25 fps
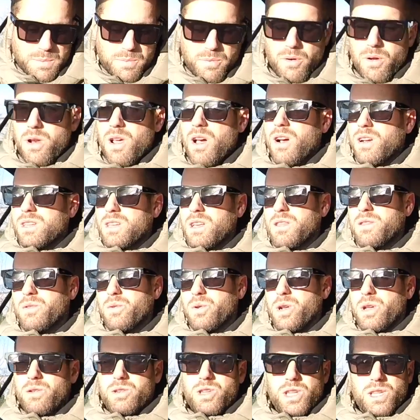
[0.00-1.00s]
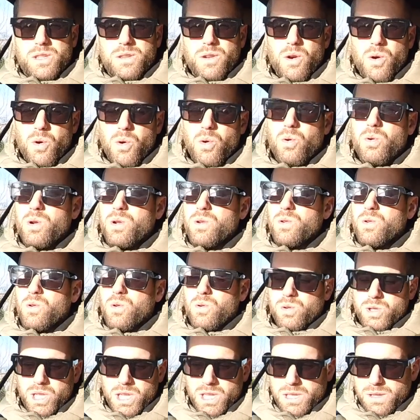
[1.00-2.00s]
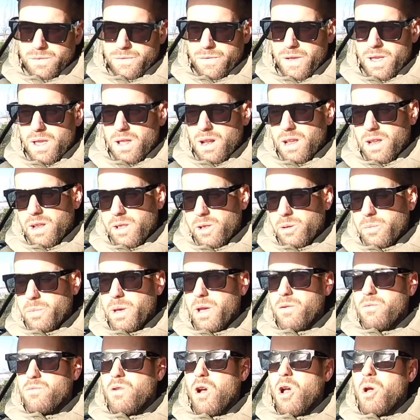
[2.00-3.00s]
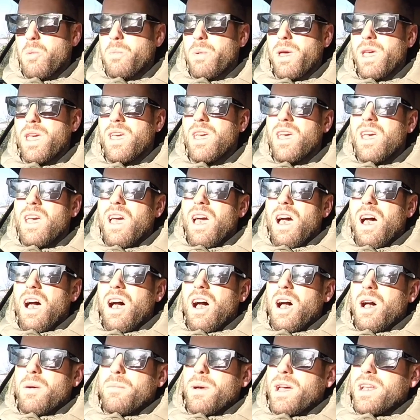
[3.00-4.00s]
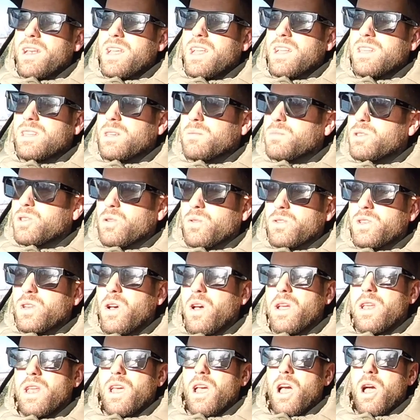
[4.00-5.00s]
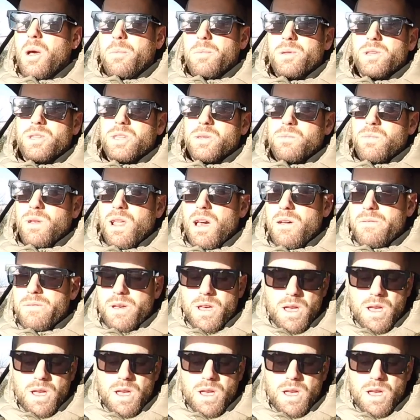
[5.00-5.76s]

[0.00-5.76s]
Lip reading: product. I thought it would just, all in all, just feel a little bit ropey and need some sort of tightening up and some love.